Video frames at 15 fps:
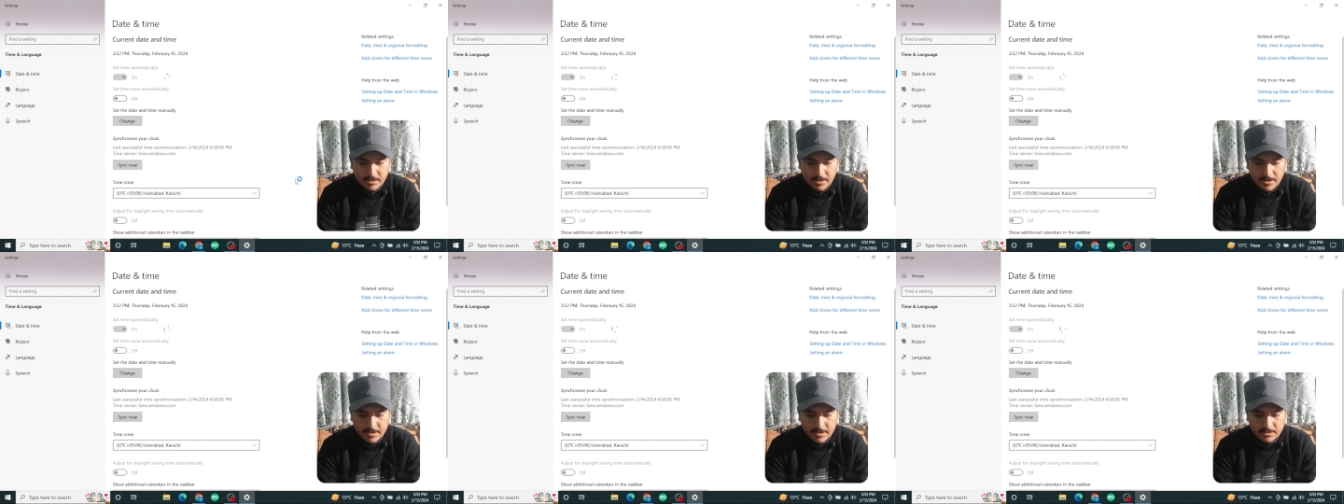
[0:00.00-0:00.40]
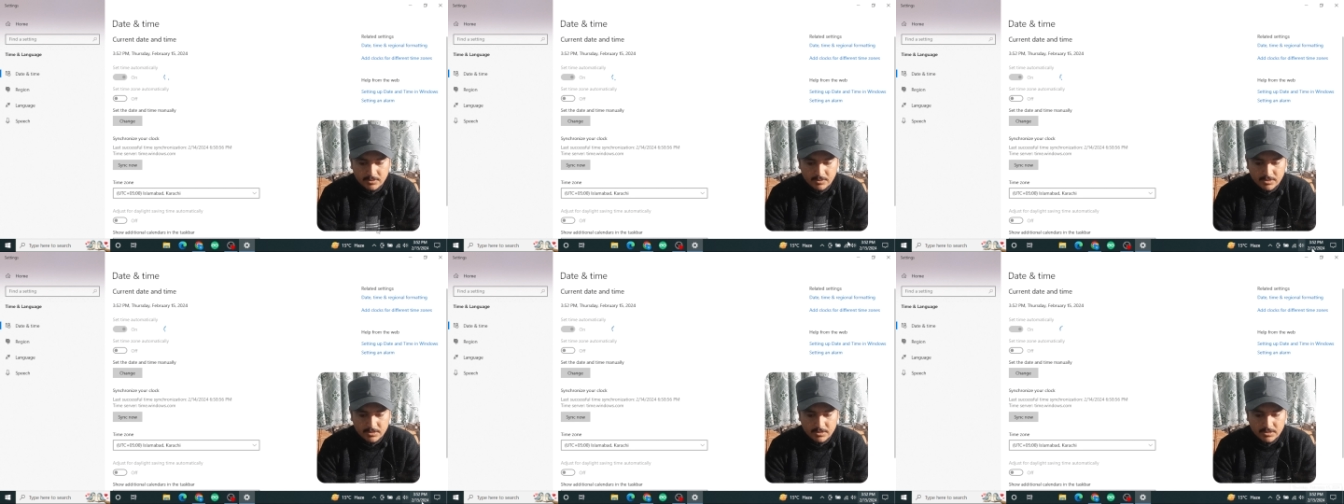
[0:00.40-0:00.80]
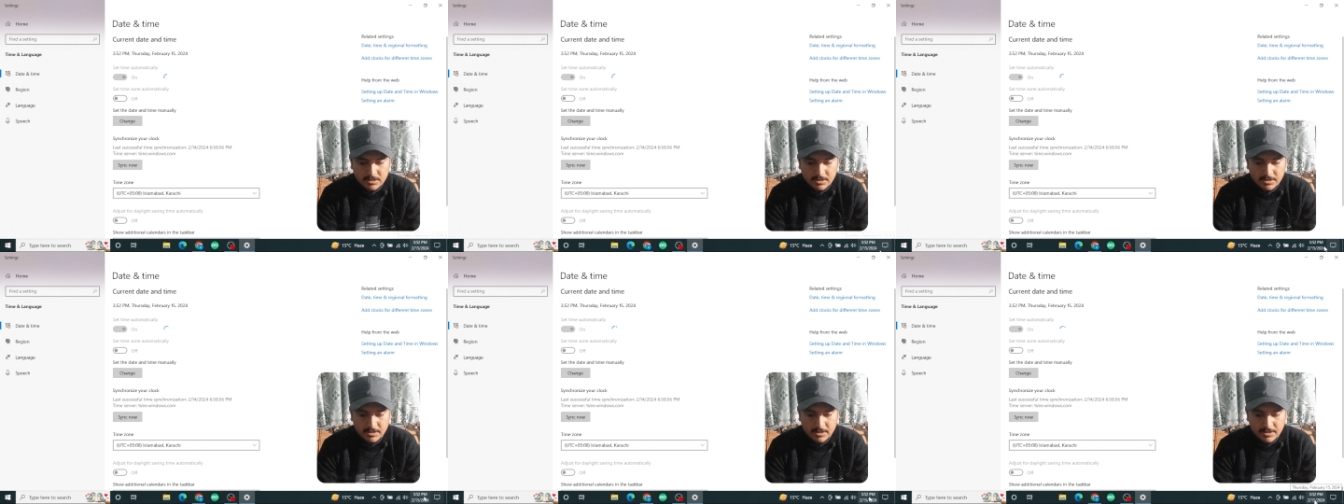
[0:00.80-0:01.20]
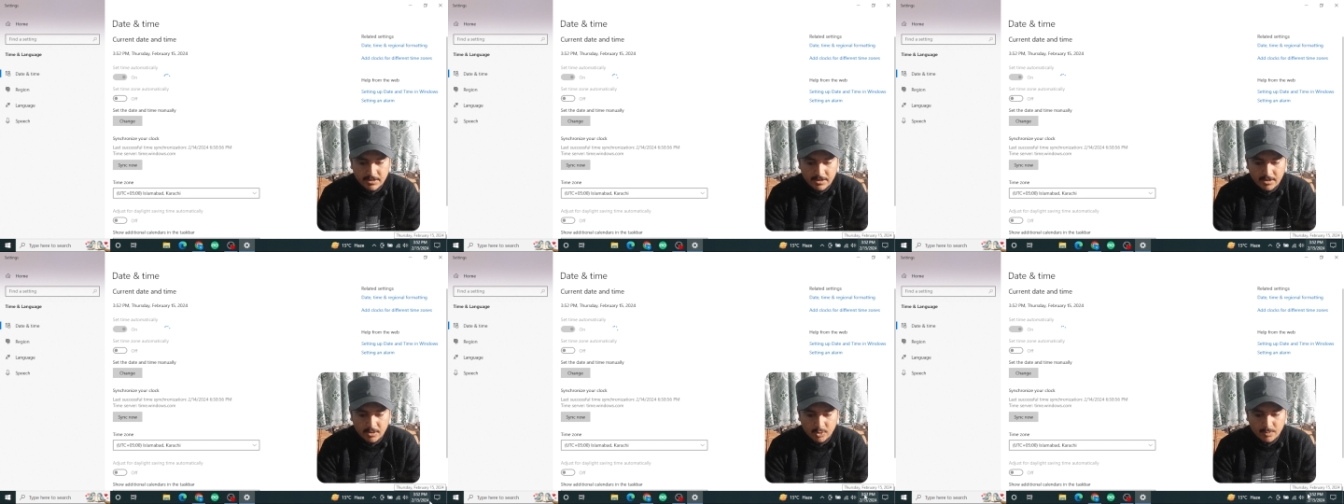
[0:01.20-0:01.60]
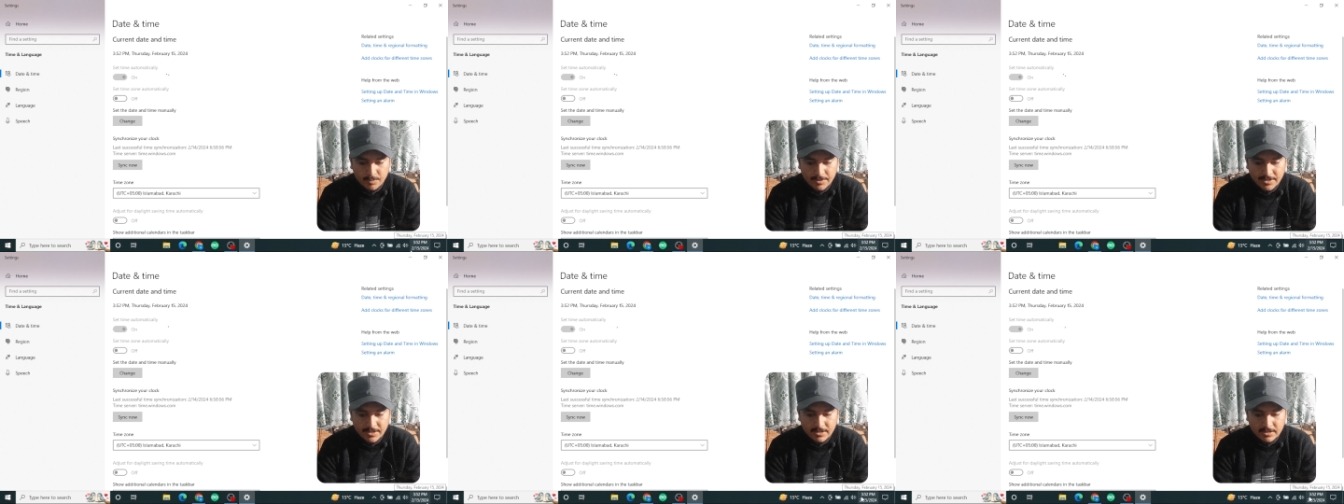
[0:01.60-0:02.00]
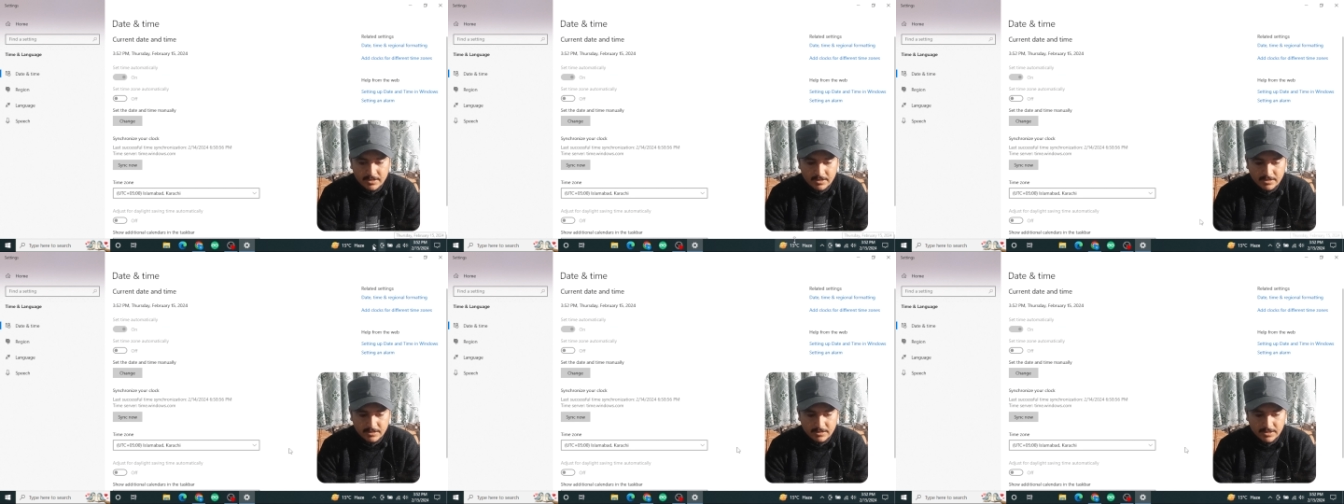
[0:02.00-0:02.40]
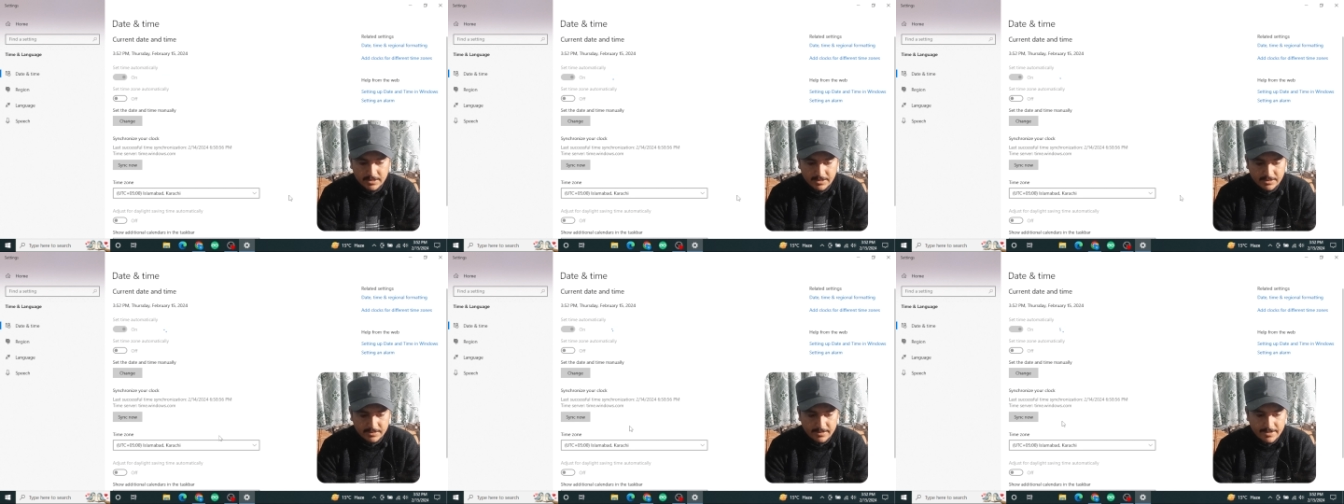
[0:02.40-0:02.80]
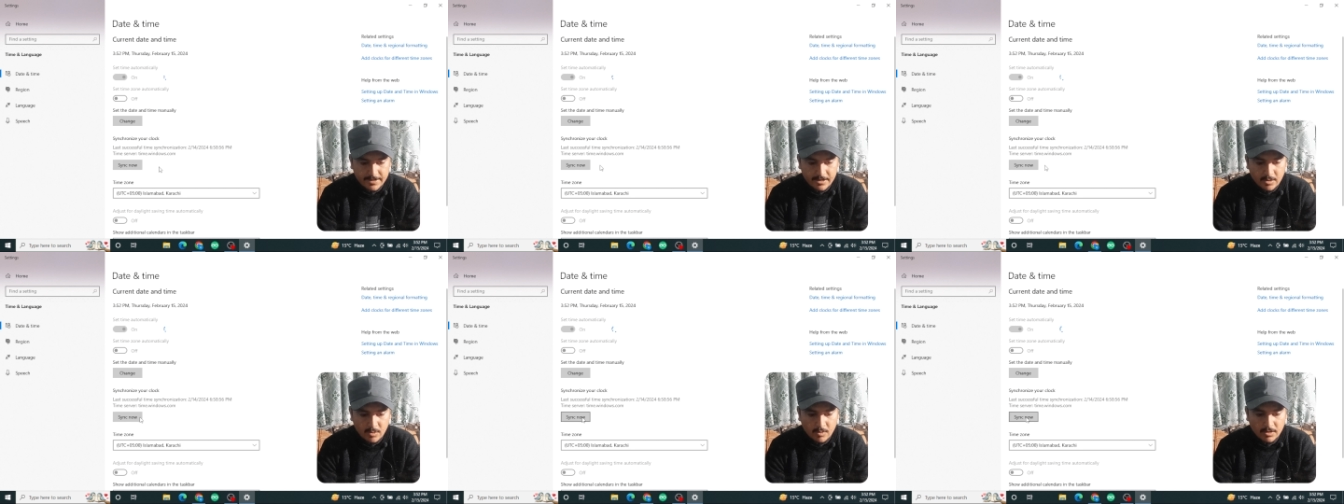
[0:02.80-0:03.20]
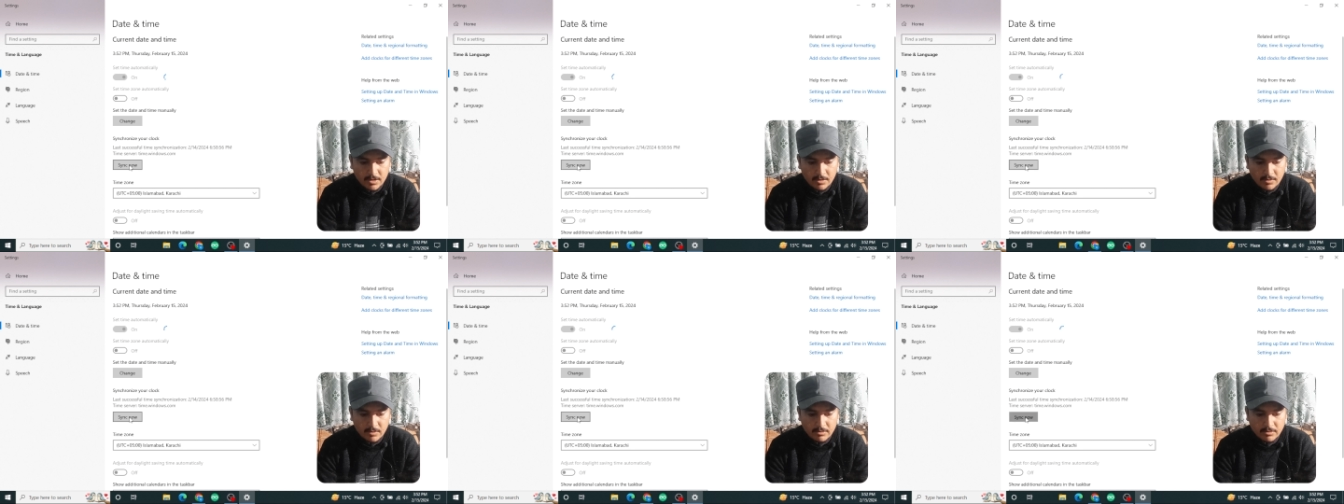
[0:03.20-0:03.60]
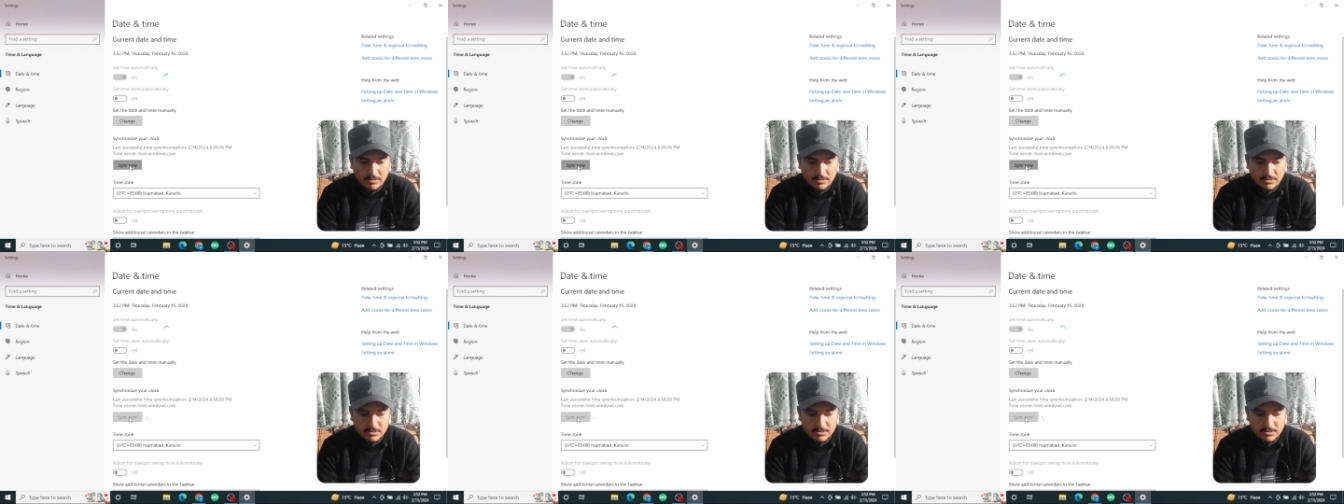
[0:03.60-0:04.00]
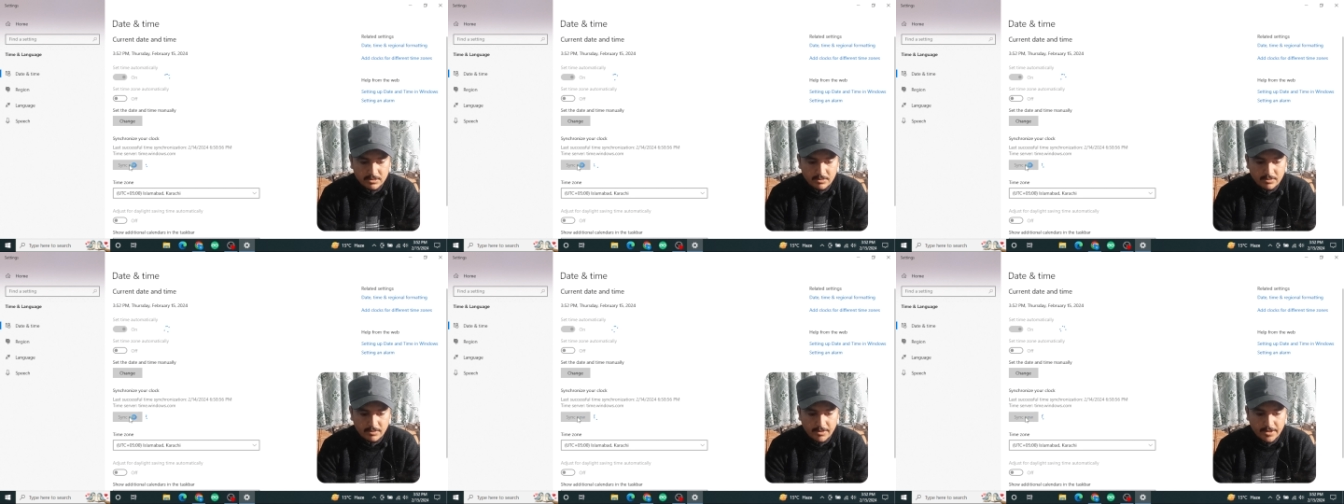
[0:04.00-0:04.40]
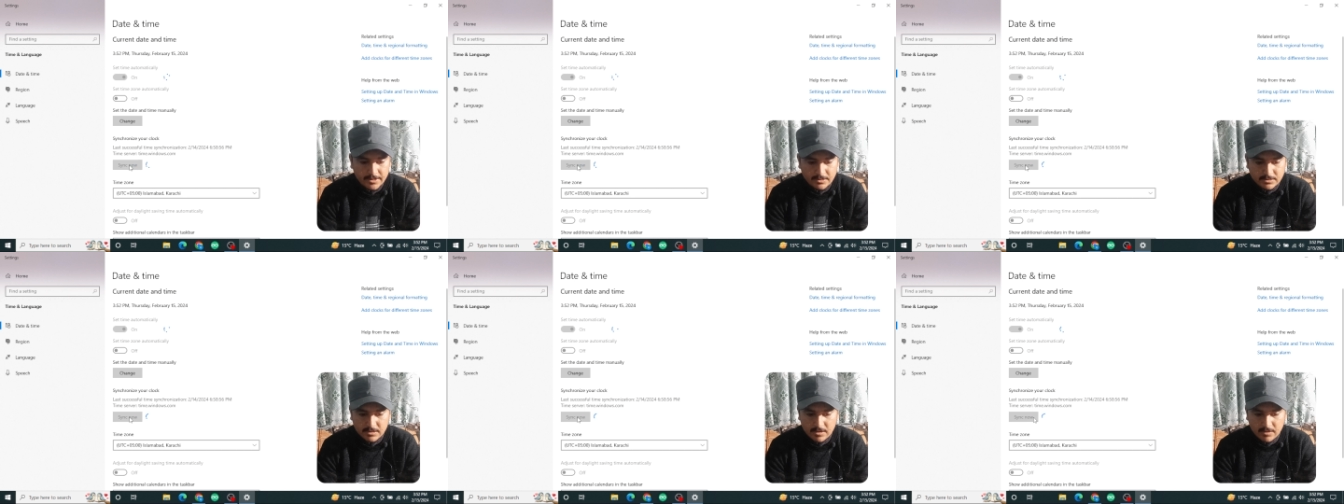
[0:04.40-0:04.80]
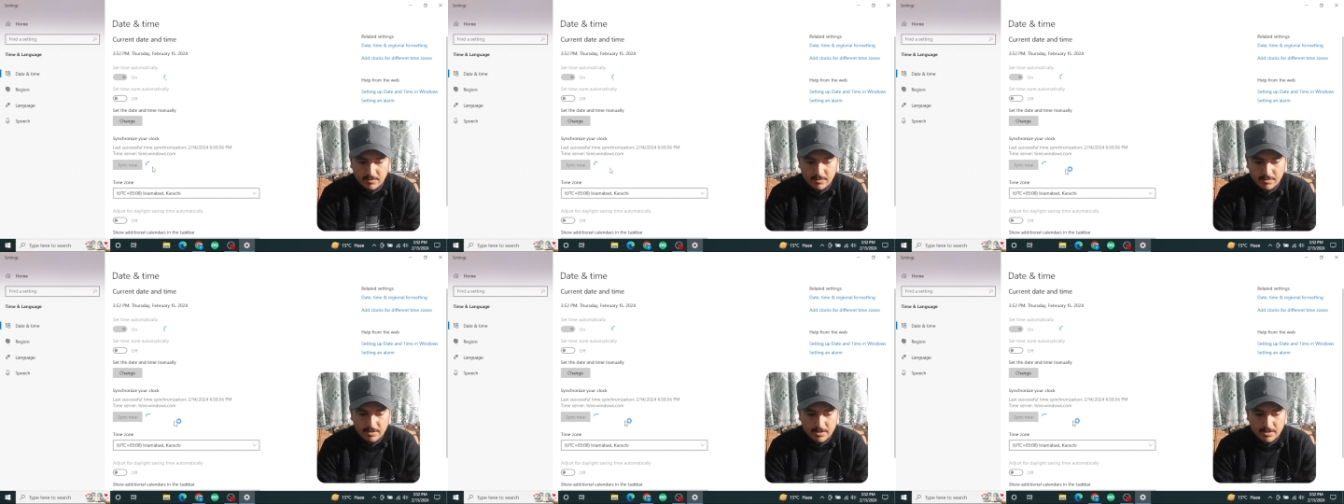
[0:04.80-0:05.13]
and as you can see that it automatically changed. And now click on synchronize now.